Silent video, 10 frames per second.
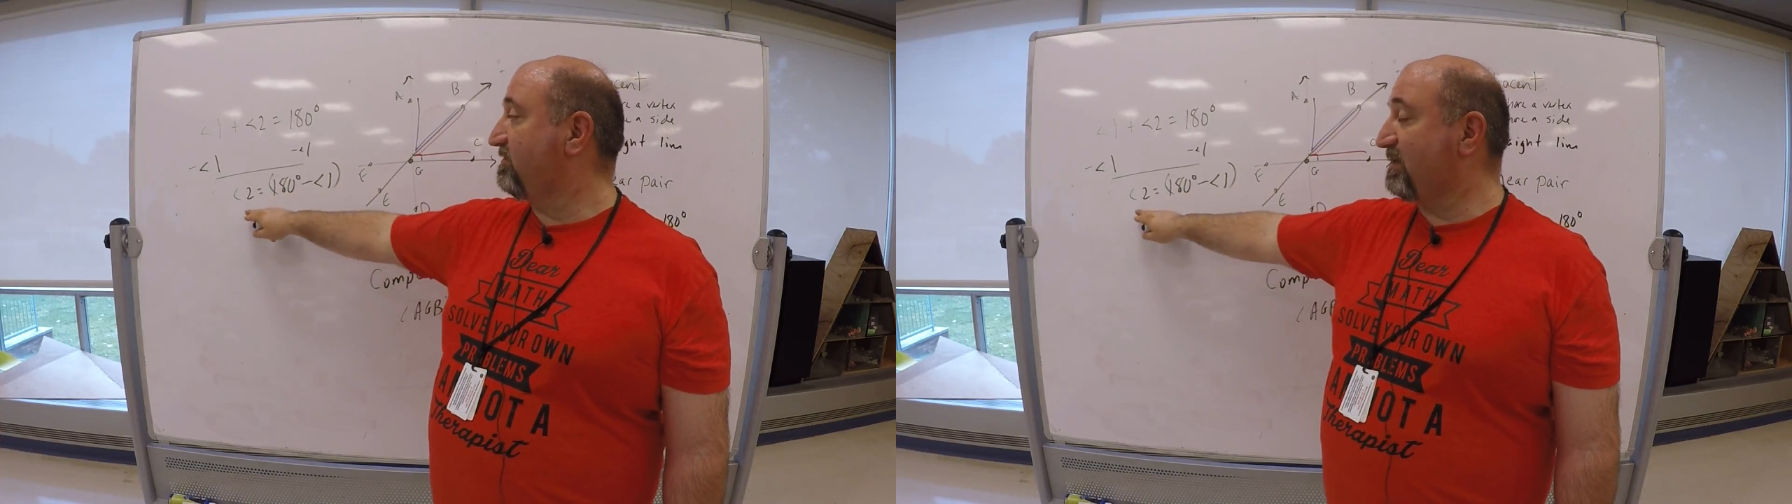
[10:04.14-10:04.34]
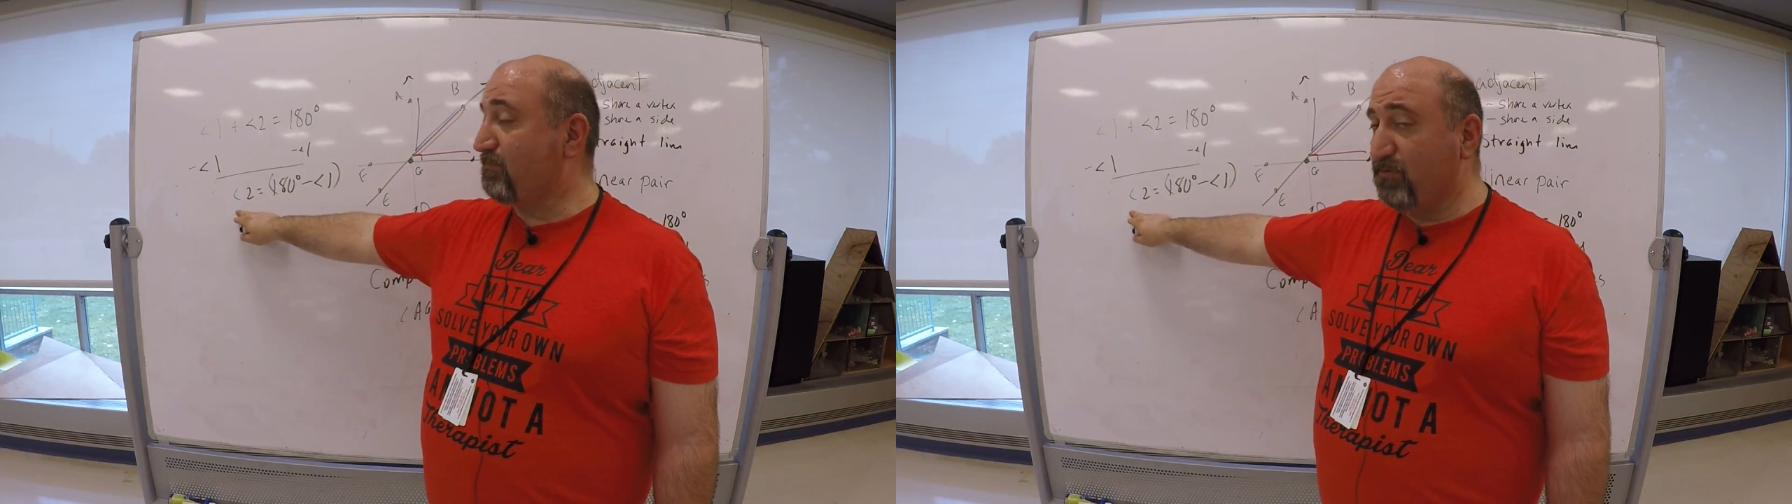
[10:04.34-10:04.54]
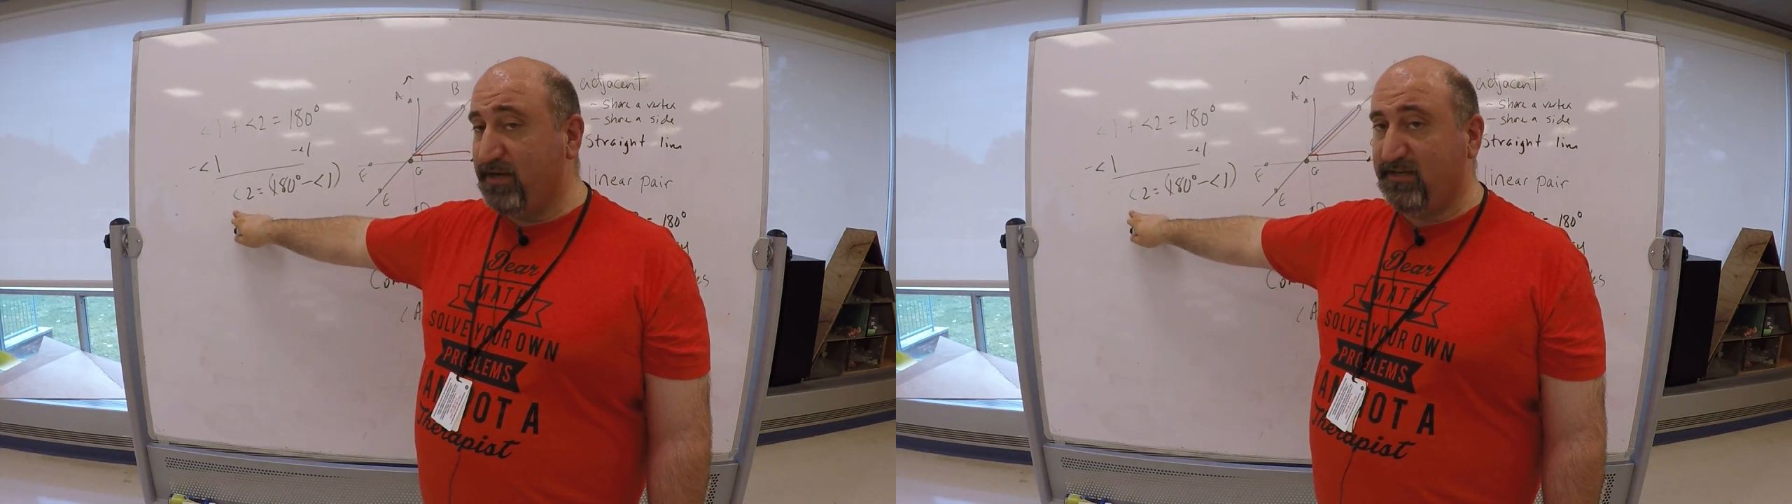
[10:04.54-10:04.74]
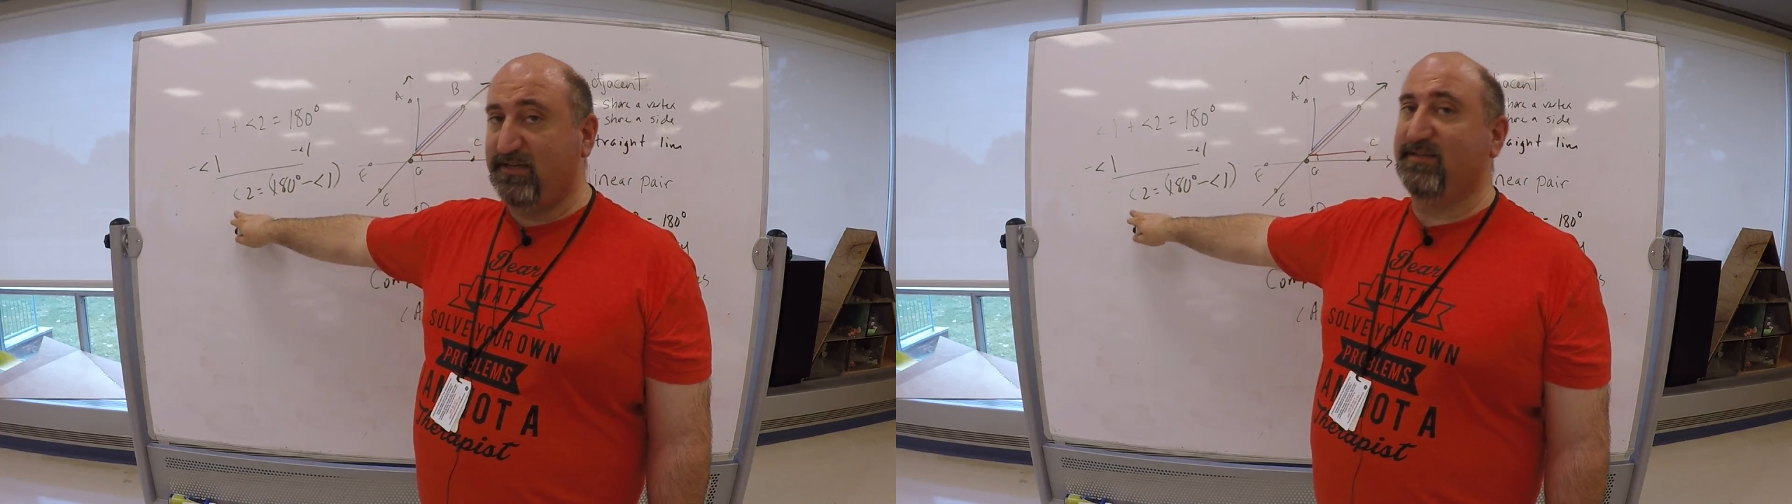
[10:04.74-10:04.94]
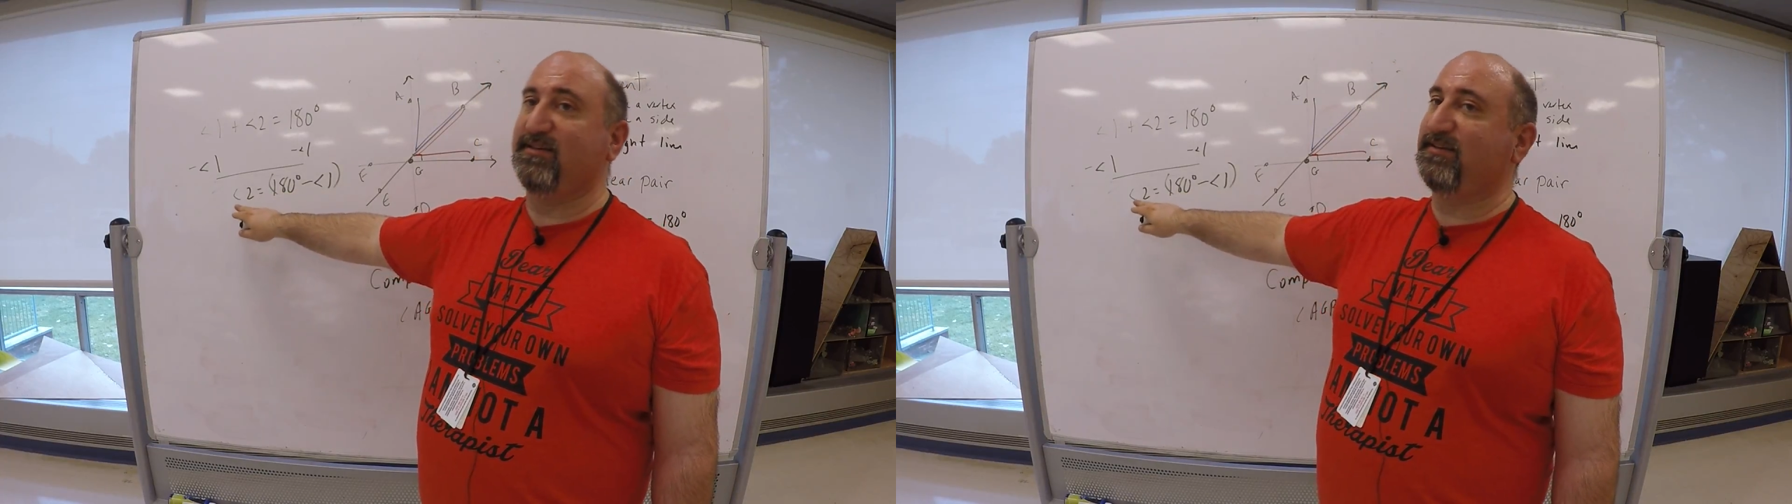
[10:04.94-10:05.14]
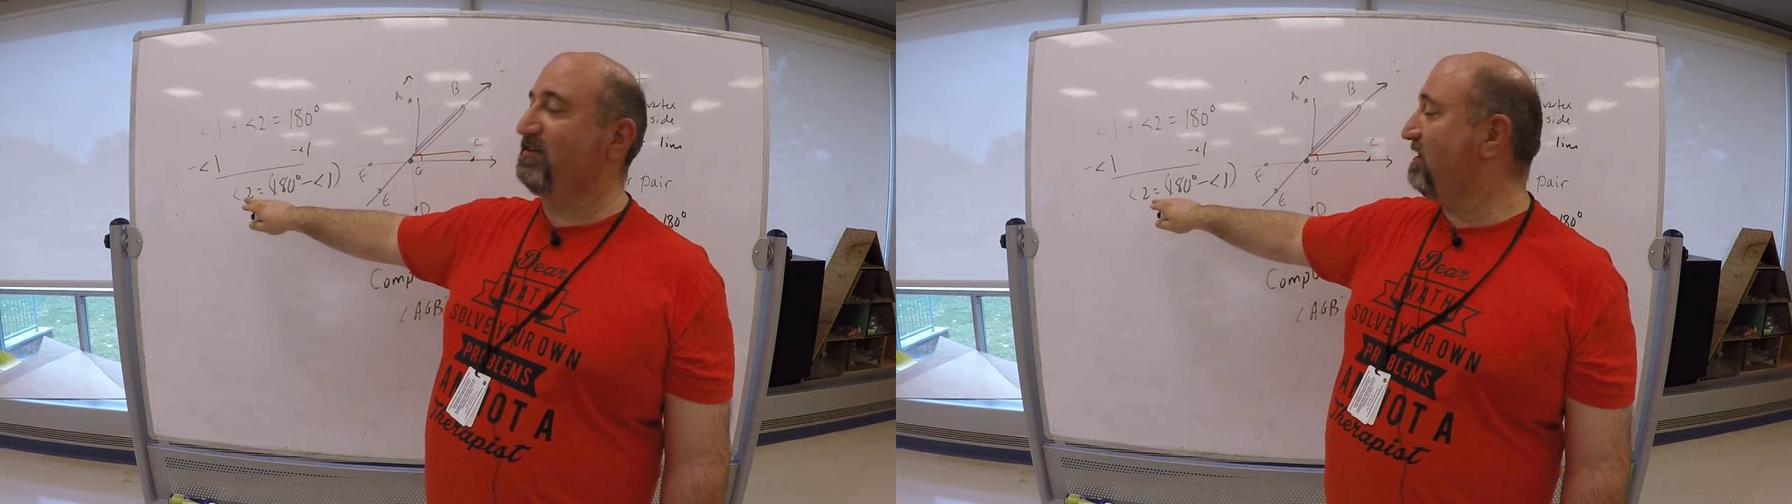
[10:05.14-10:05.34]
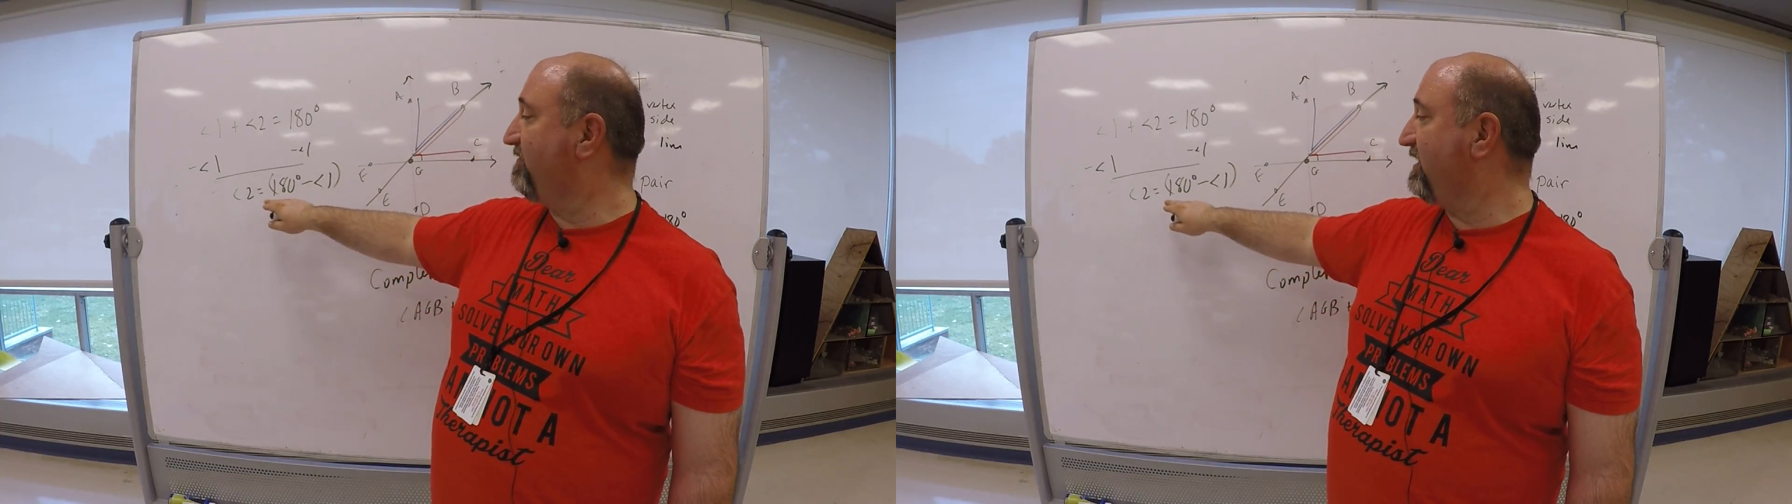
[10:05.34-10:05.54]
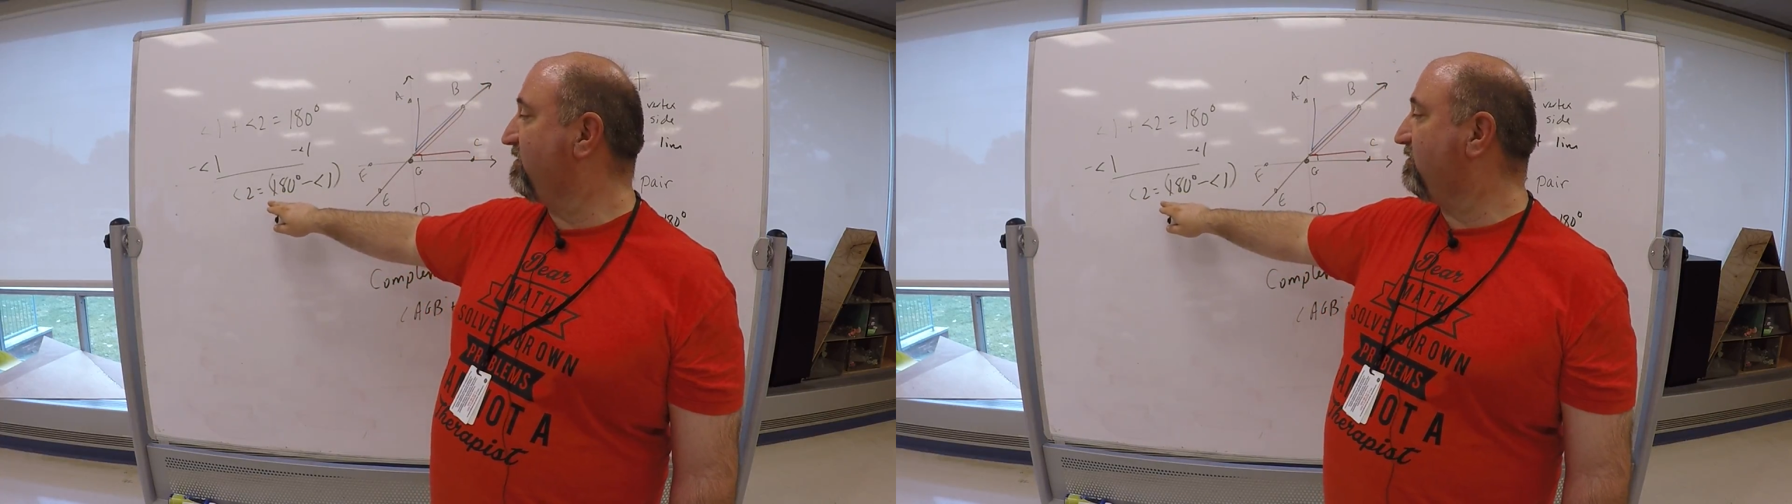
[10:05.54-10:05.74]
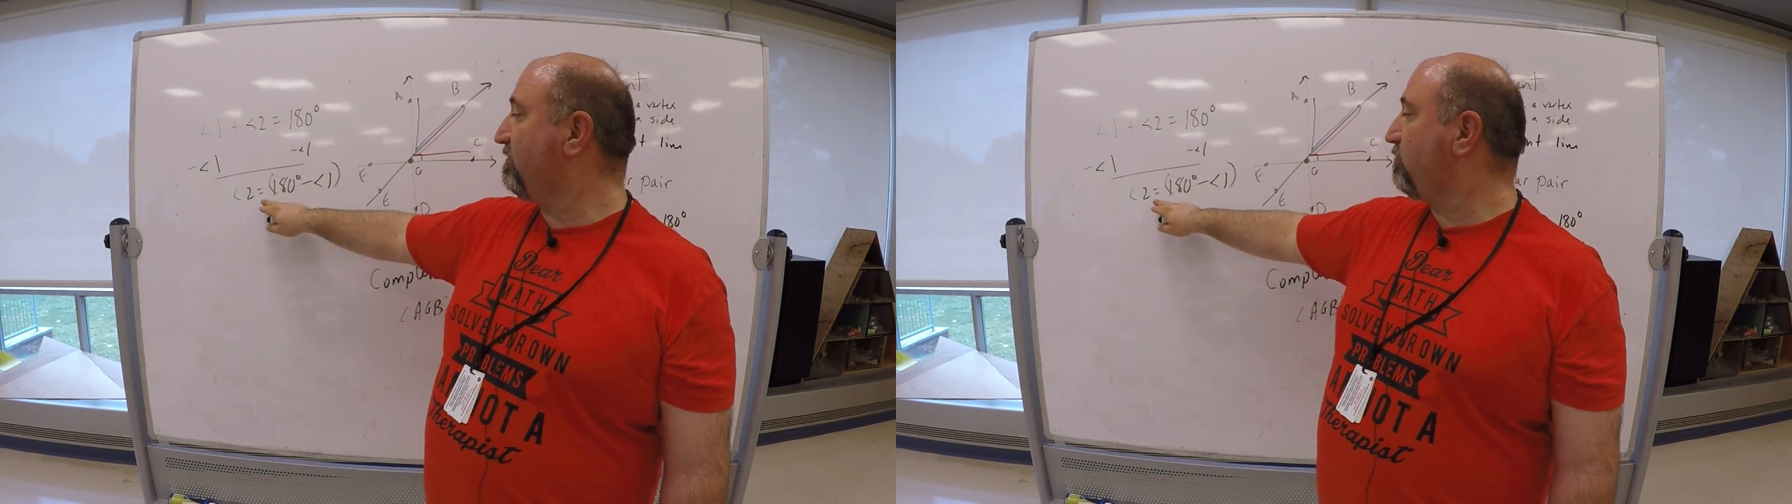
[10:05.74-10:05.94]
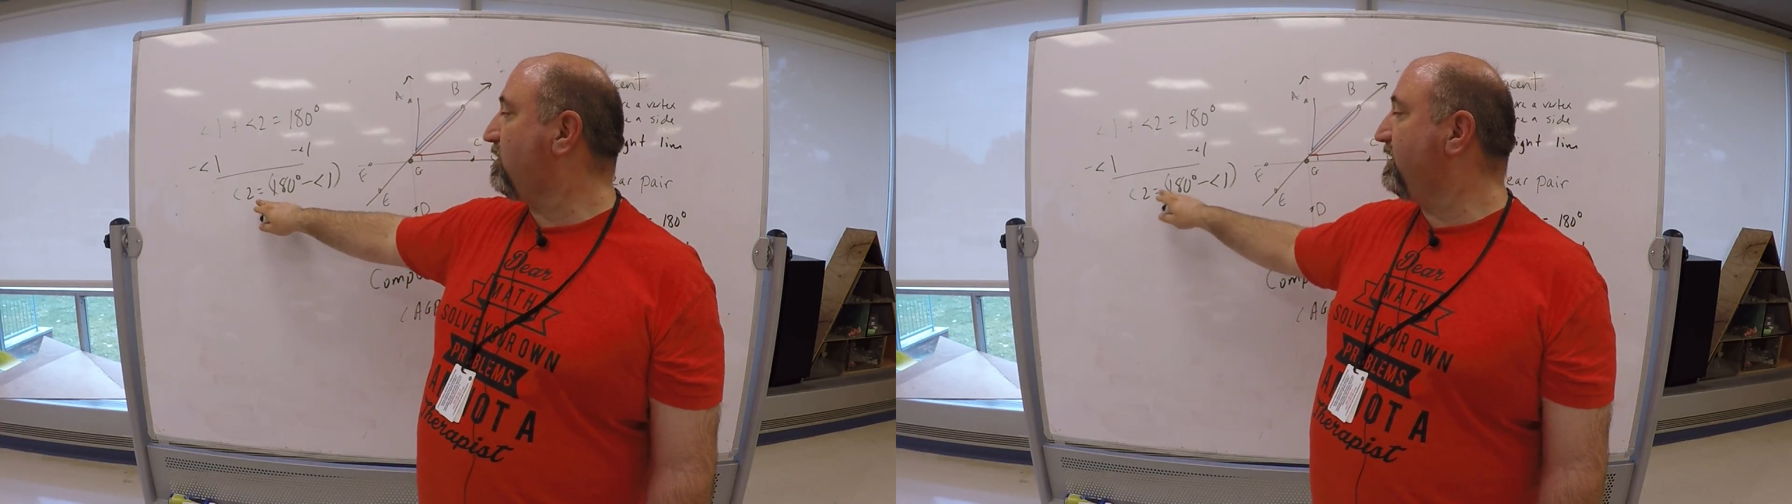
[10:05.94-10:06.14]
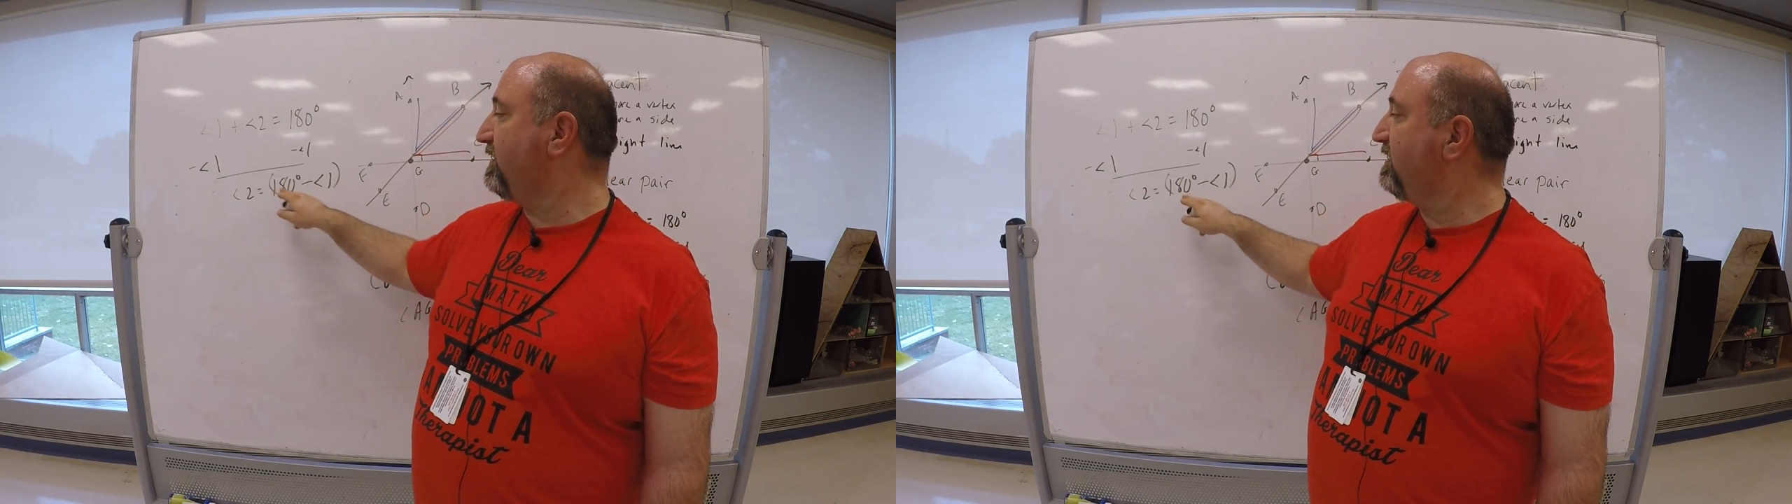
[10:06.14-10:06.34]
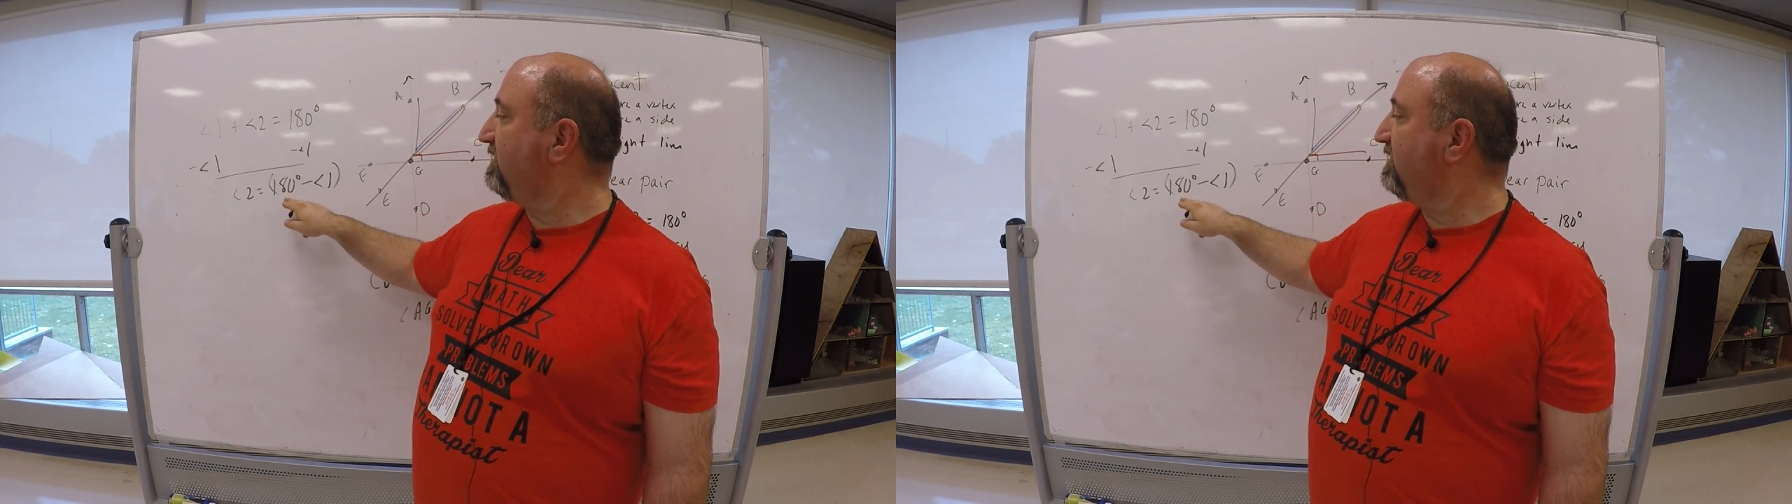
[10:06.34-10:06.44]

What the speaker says: supplement of angle 1.